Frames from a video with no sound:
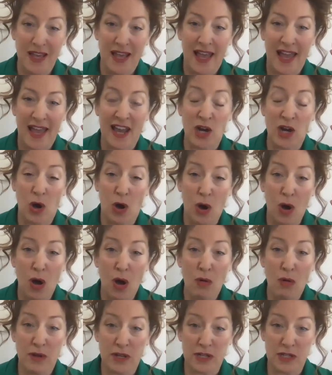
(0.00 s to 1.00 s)
And
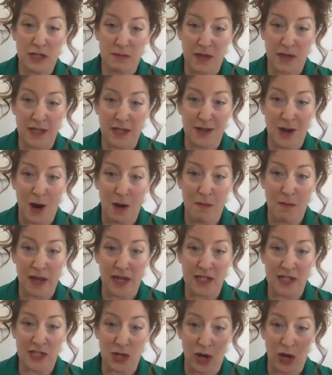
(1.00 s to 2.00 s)
all recipes are
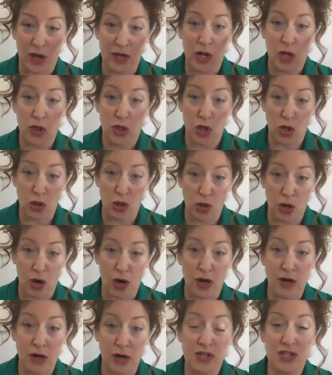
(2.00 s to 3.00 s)
based on the
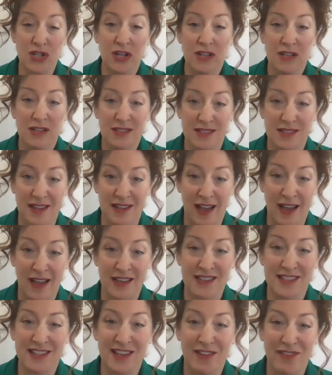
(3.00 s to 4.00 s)
large
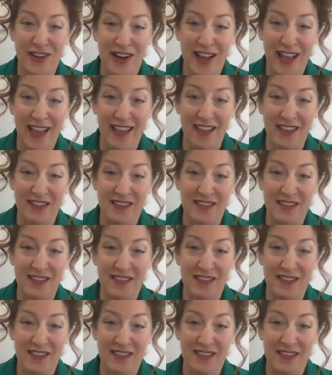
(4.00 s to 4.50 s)
size of an egg.